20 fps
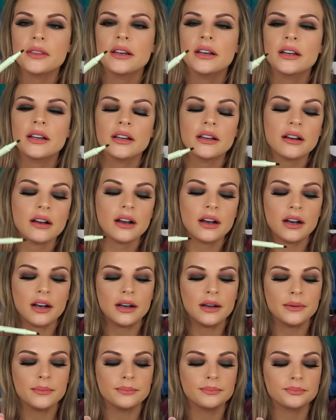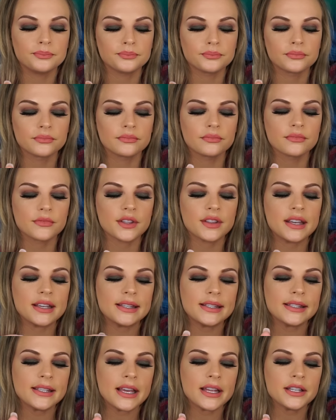the, um, they
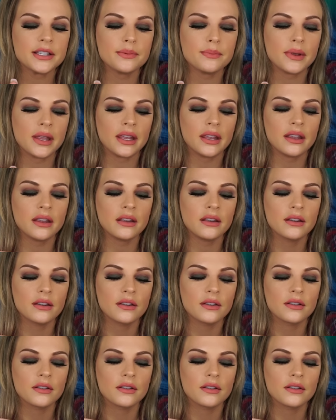sent me,